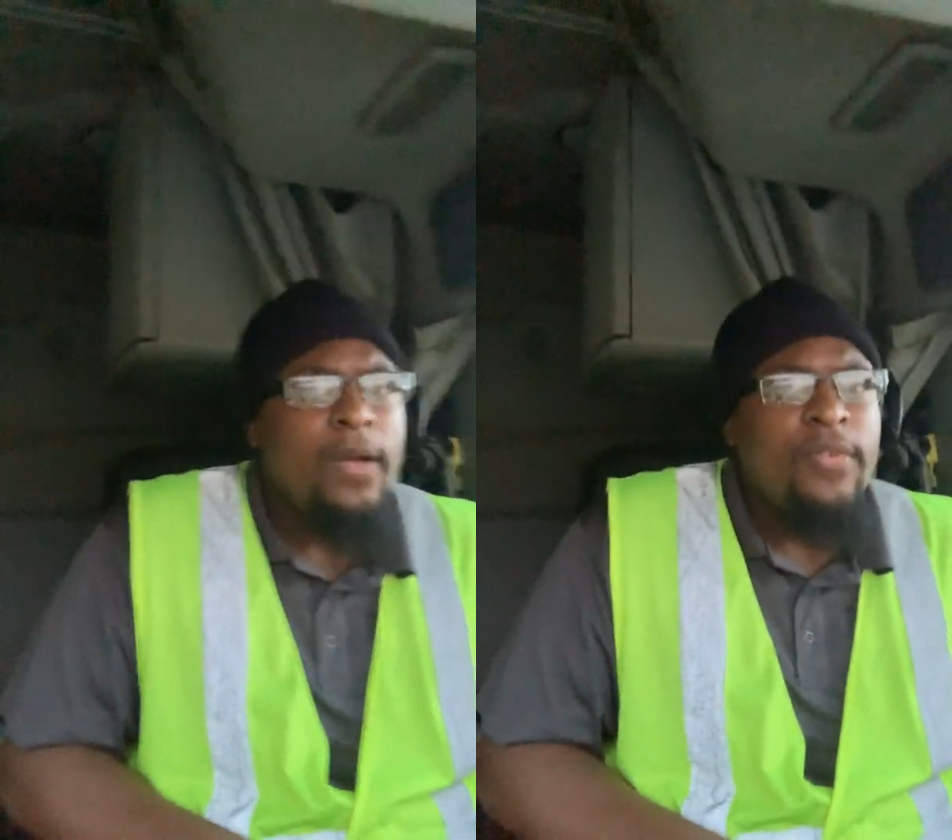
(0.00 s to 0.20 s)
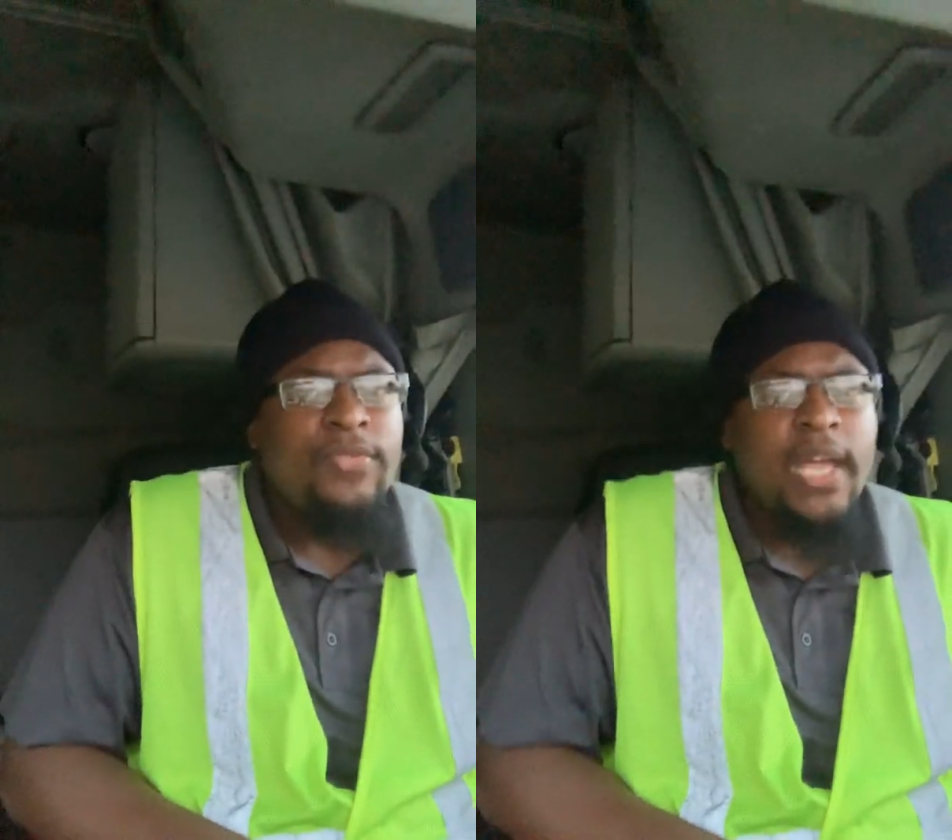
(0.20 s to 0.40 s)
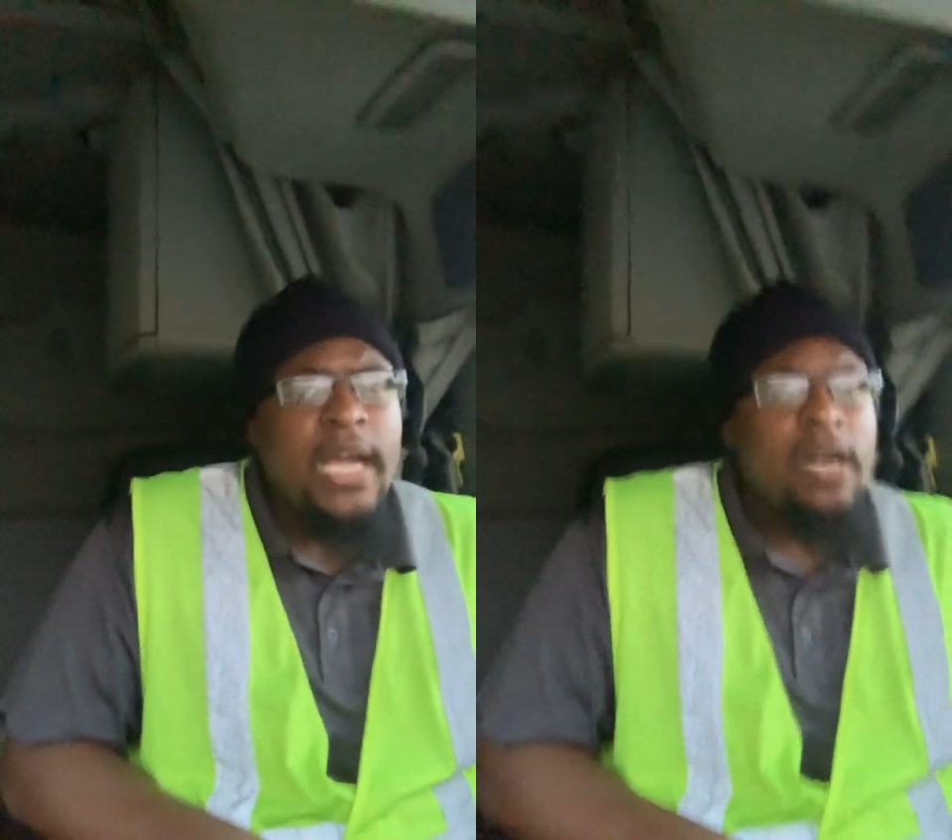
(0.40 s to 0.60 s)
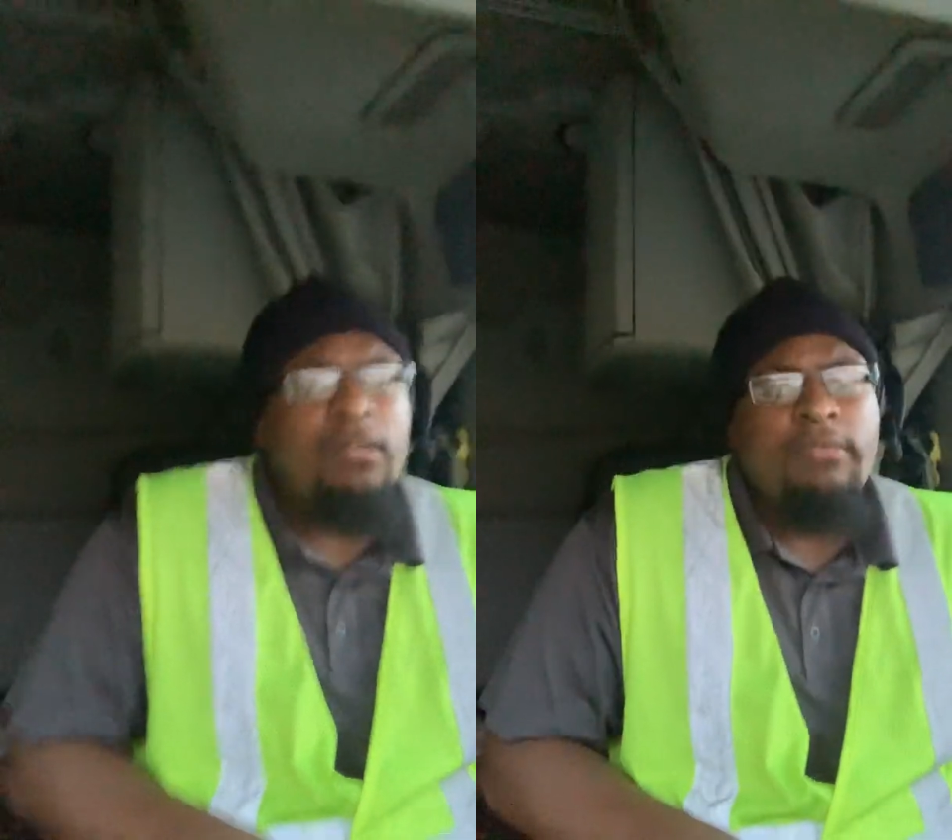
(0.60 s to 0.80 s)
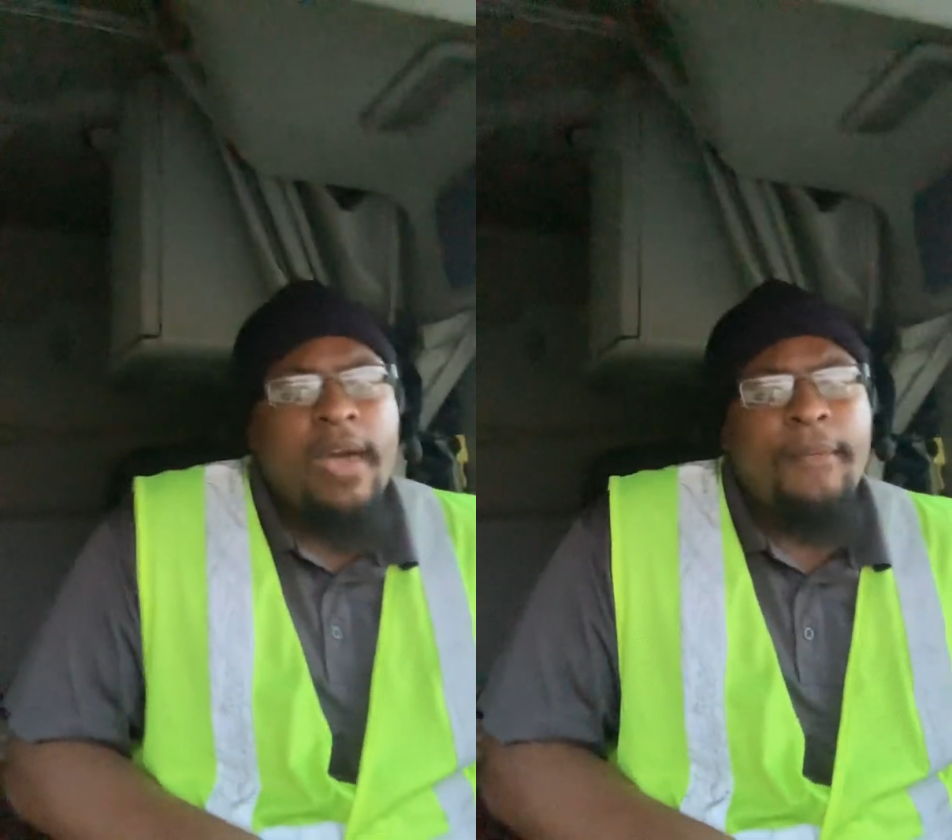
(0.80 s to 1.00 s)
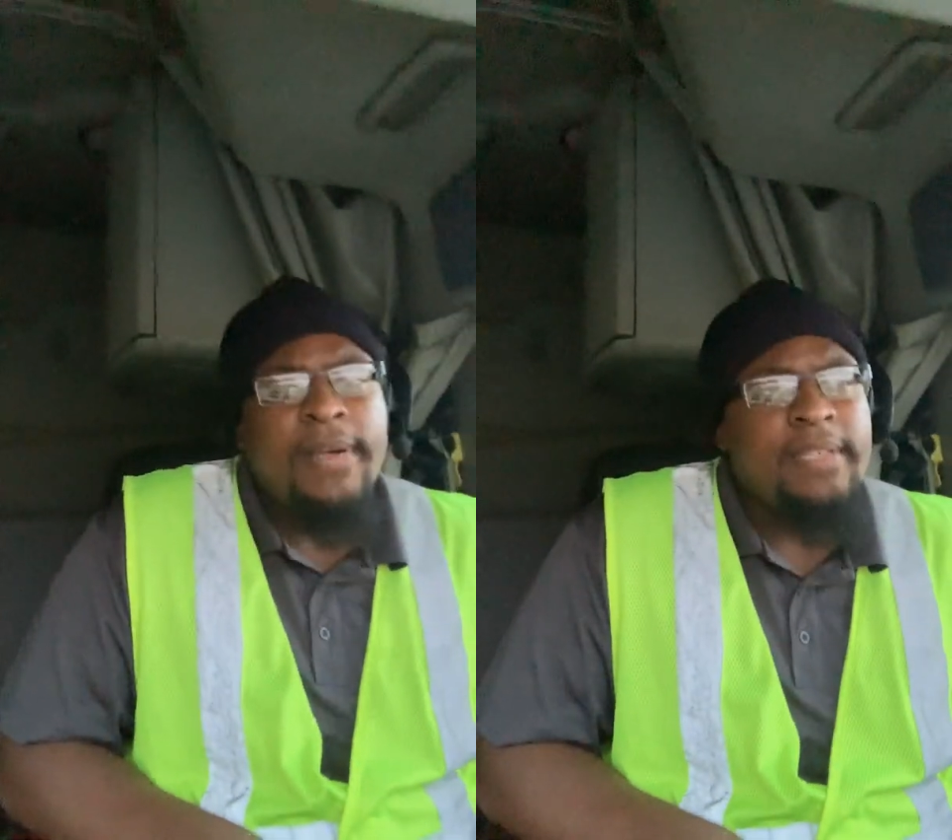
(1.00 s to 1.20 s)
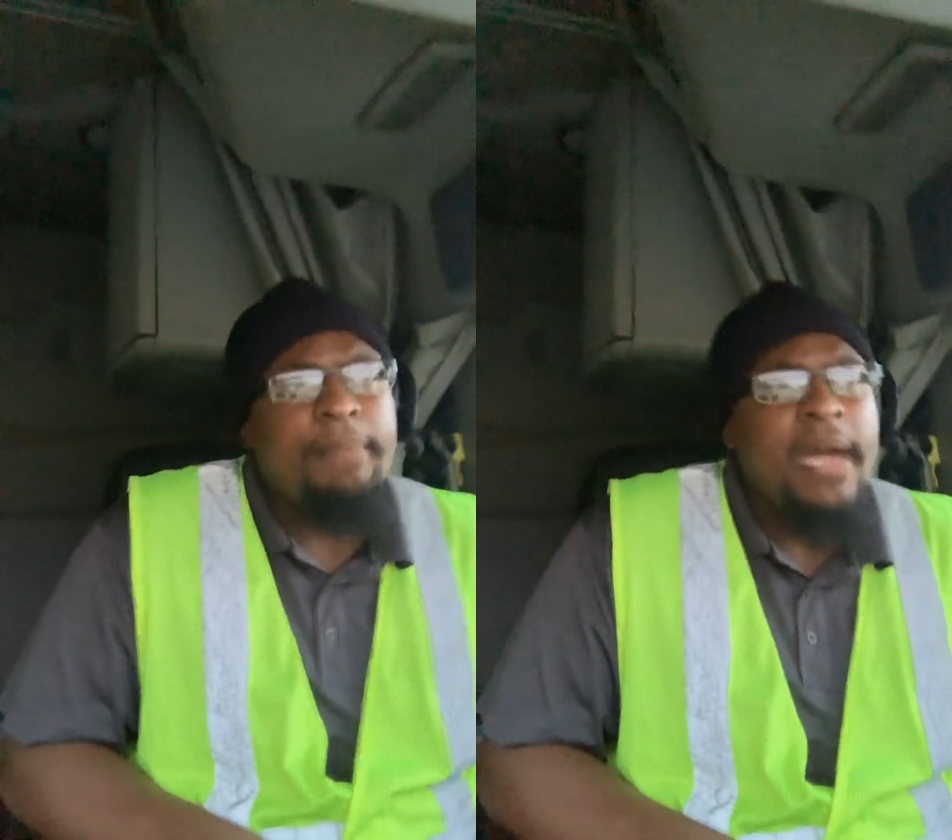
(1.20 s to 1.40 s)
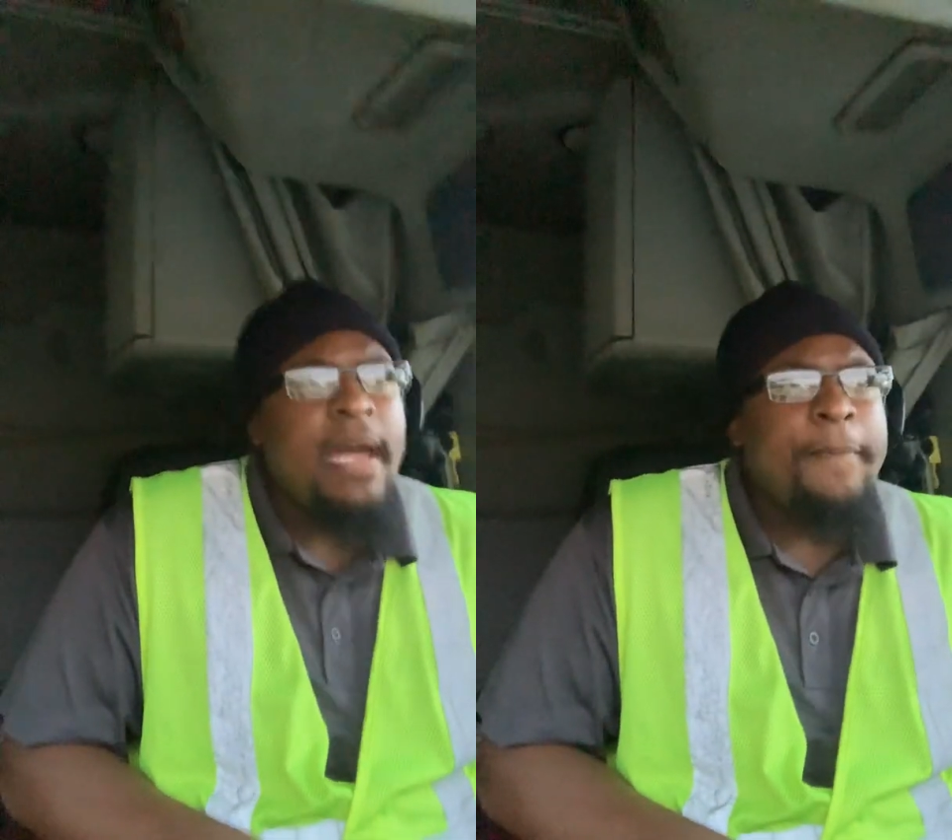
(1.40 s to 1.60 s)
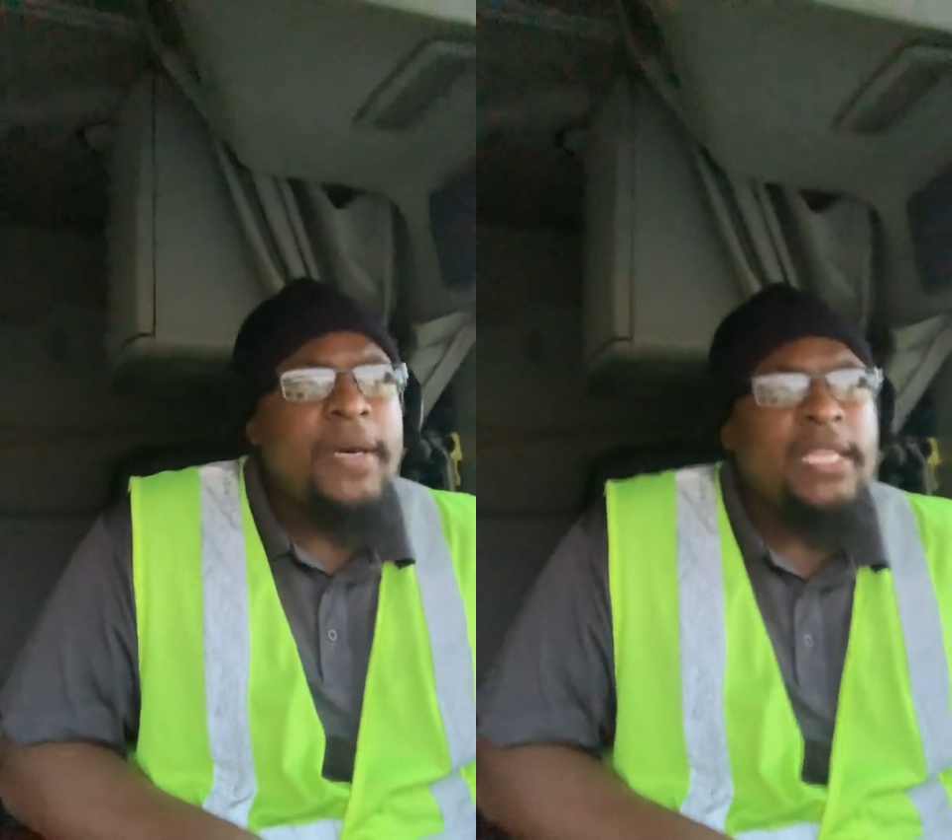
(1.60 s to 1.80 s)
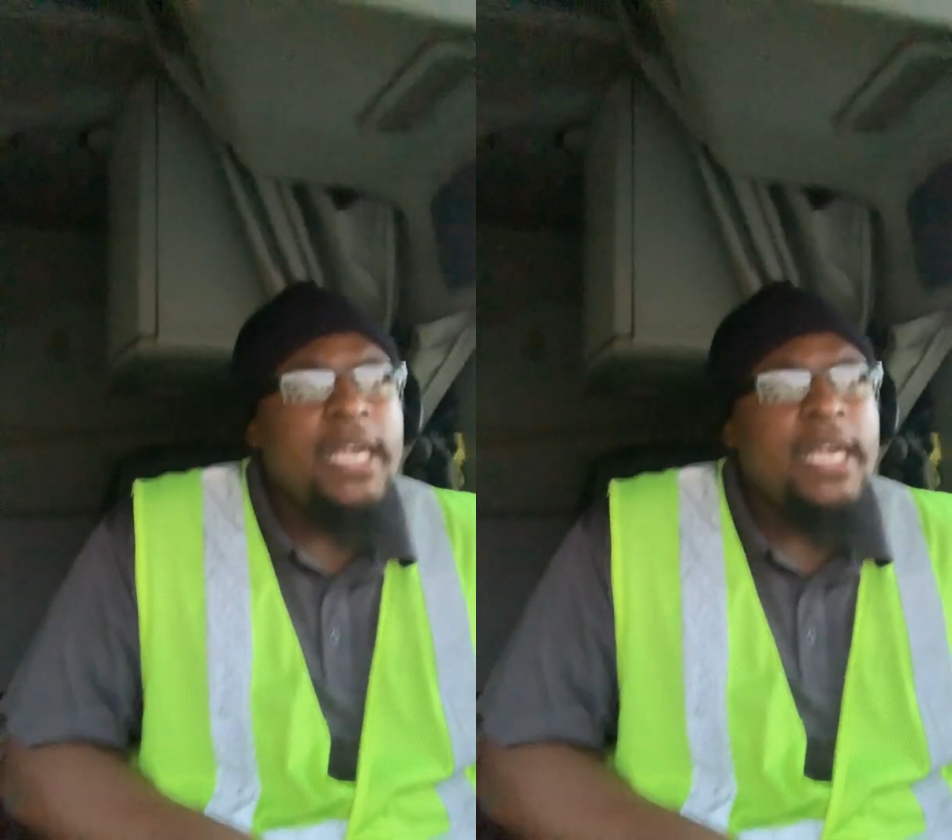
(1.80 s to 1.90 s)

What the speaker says: Now that wasn't bad money.